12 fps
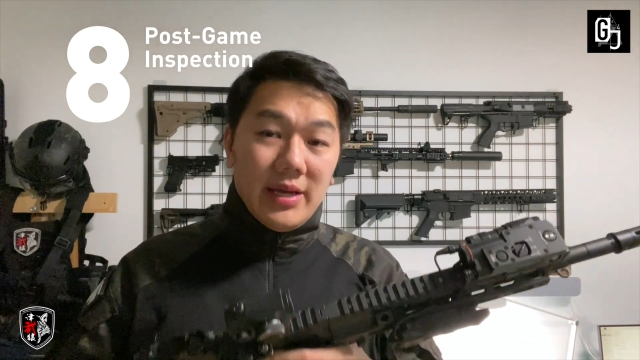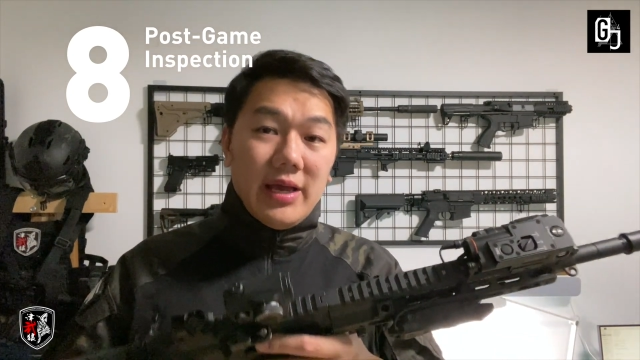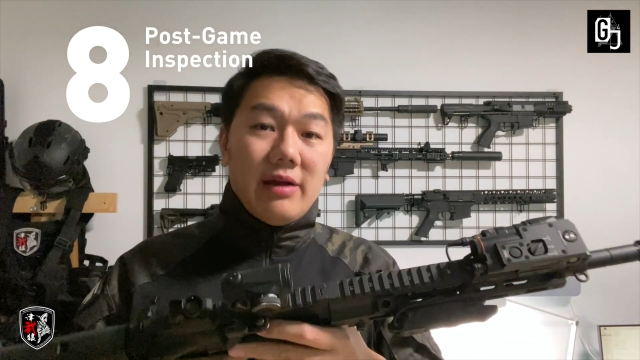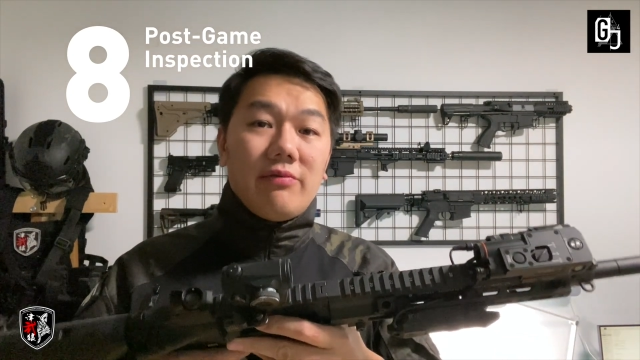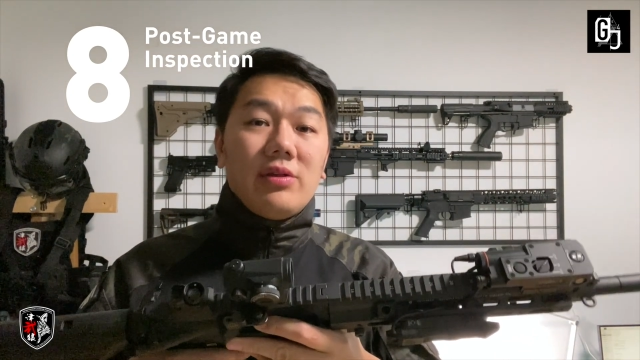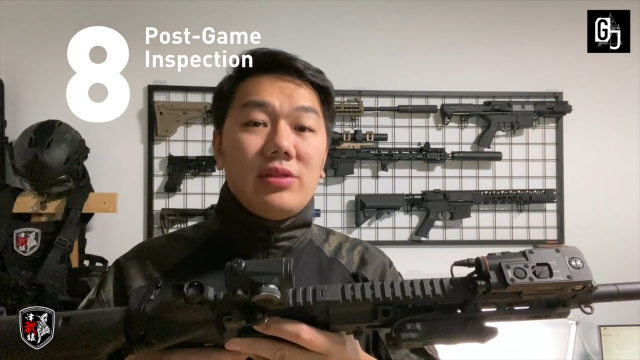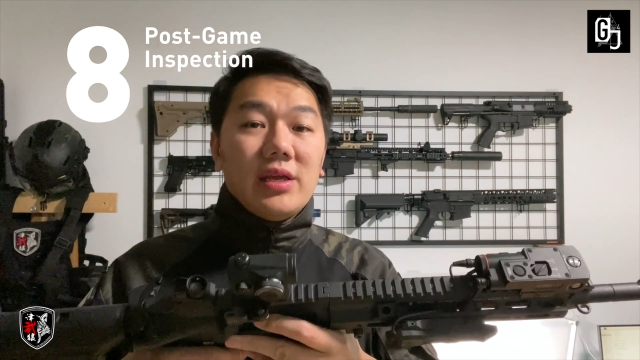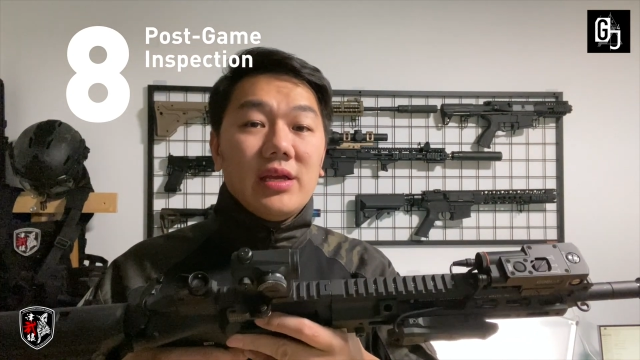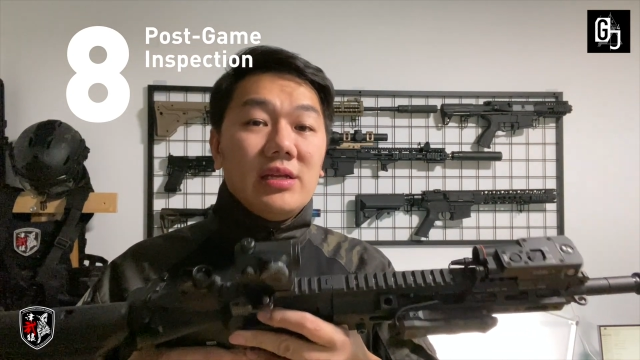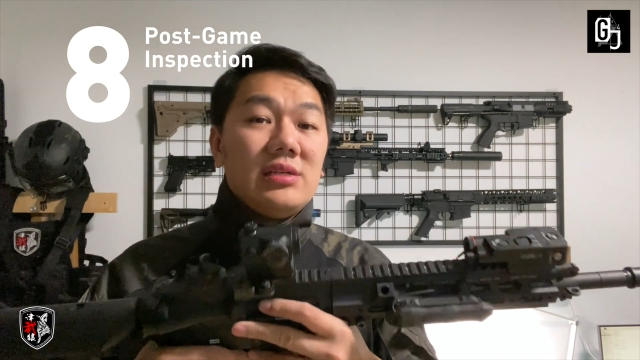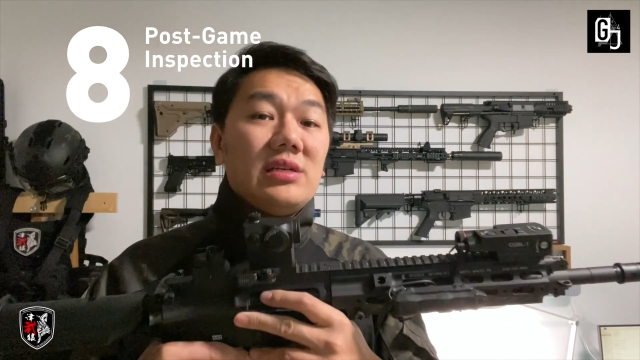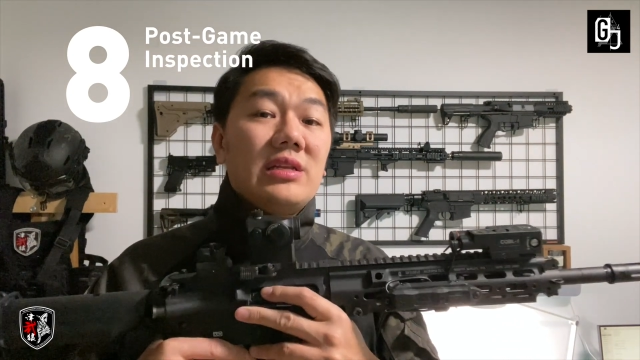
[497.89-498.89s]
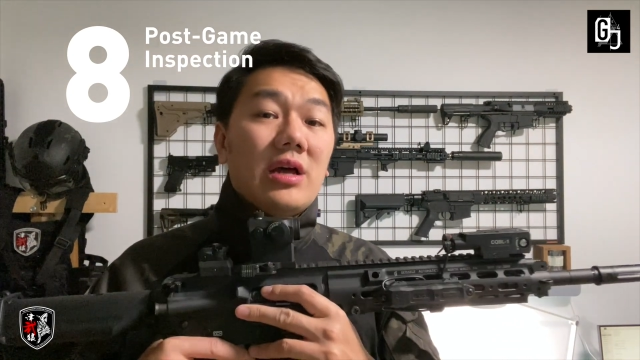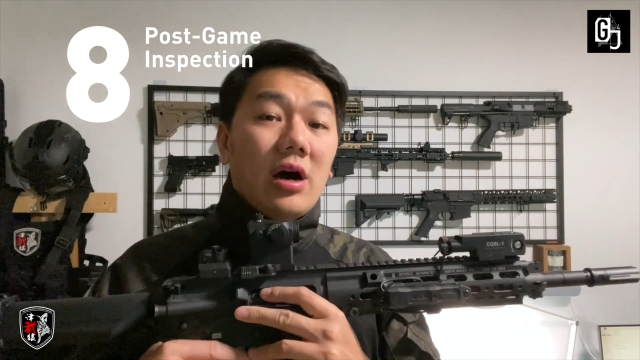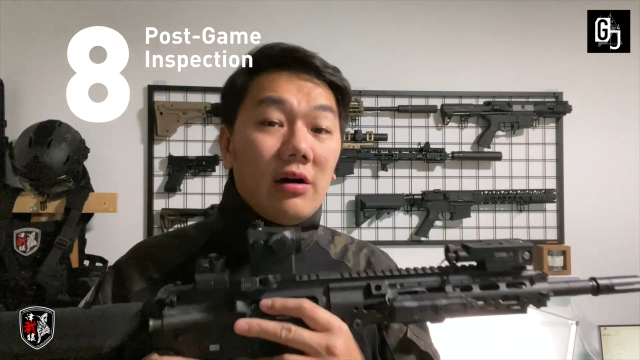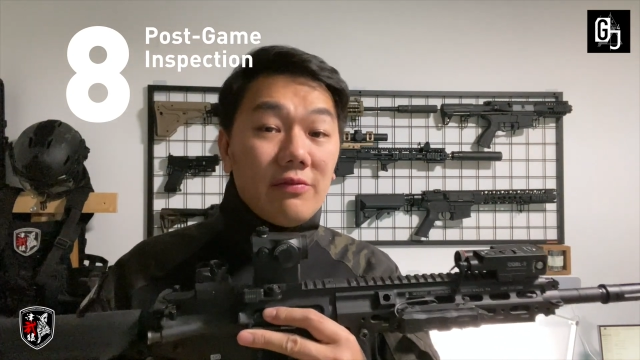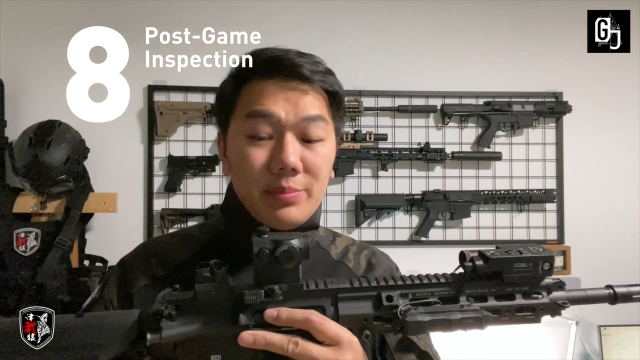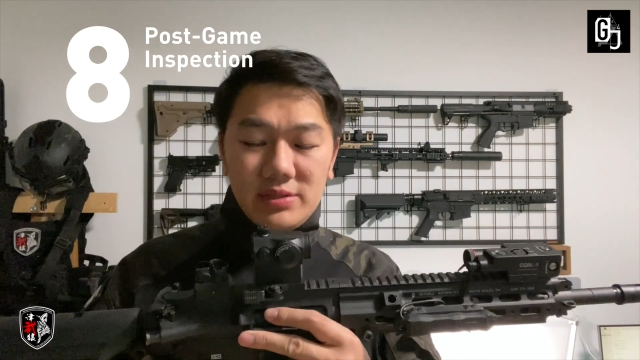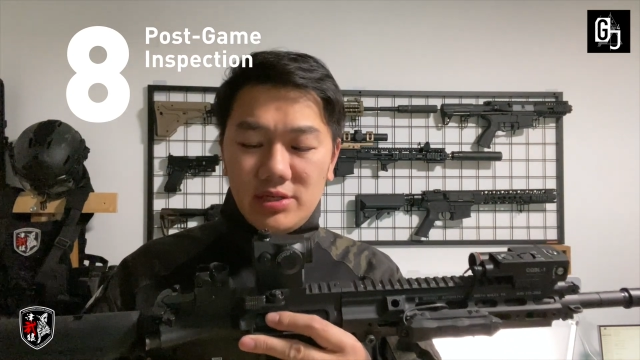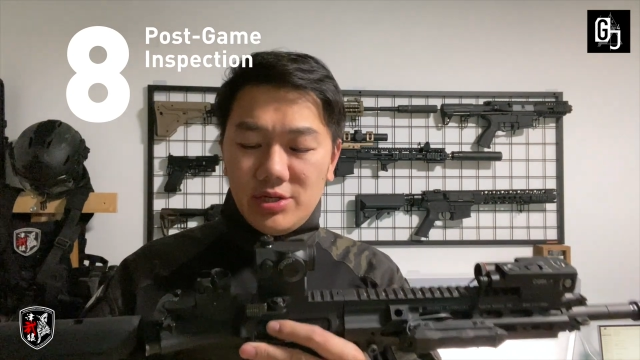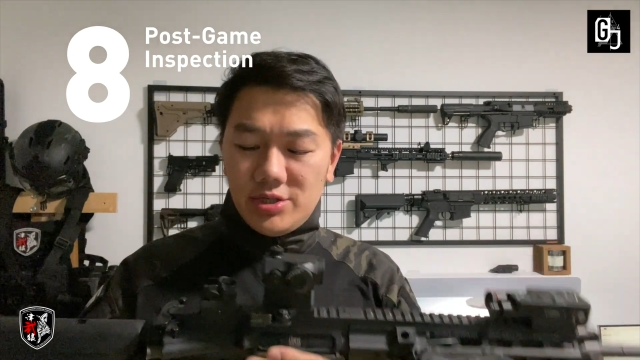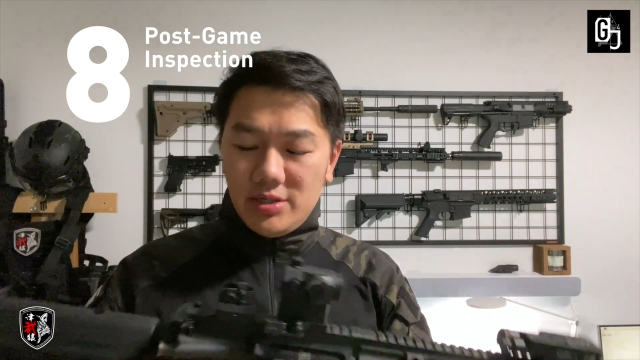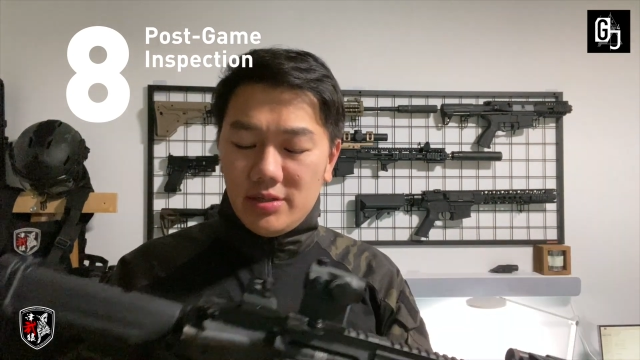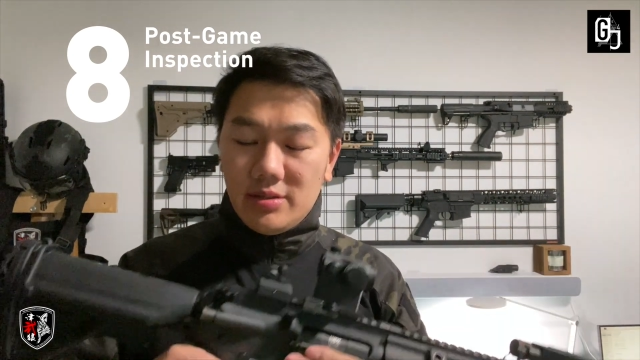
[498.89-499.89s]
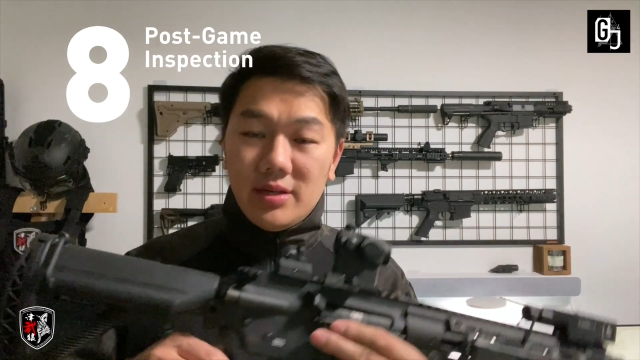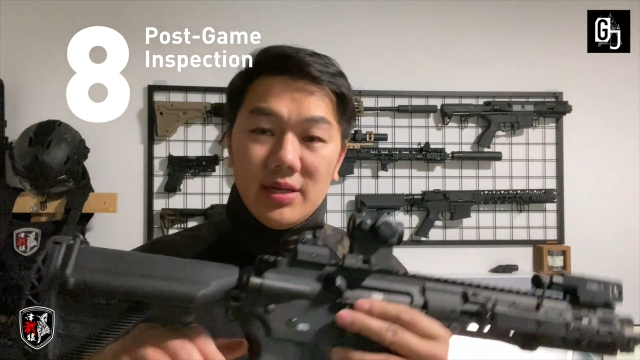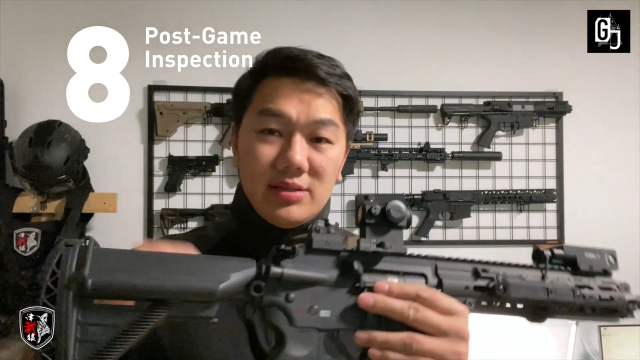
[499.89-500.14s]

Everything is in off position.